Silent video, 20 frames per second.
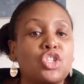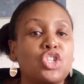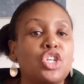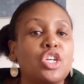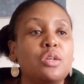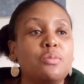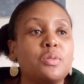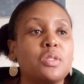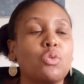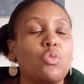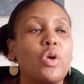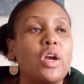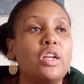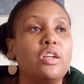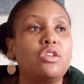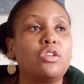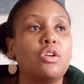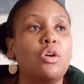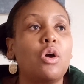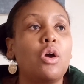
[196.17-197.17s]
chips
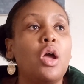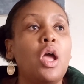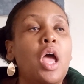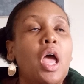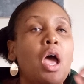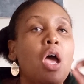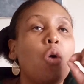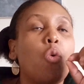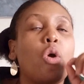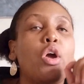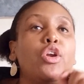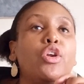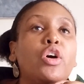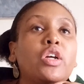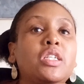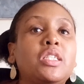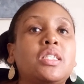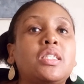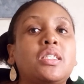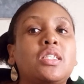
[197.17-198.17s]
were
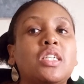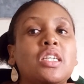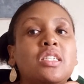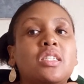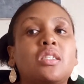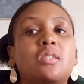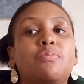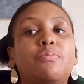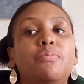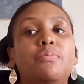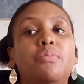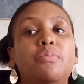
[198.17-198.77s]
not just